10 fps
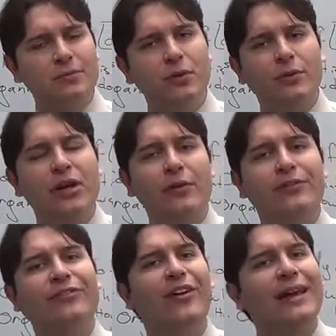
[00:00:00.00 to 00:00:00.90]
where we go and
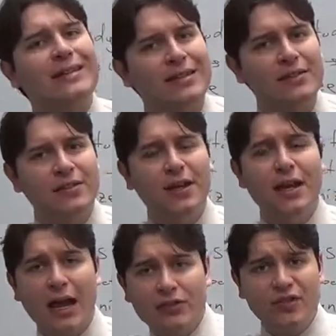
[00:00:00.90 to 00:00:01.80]
find it,
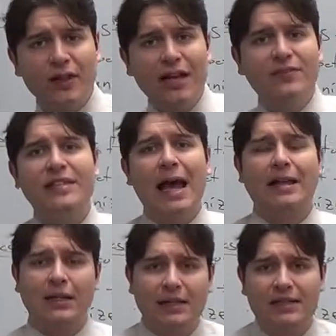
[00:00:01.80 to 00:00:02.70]
and there's a lot of
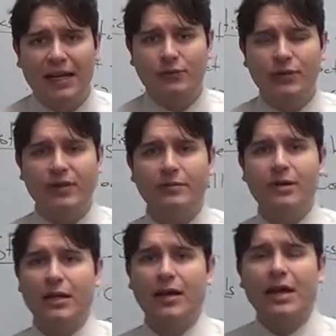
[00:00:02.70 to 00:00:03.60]
data contained within
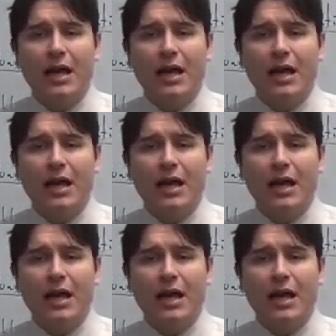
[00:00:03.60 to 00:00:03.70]
me.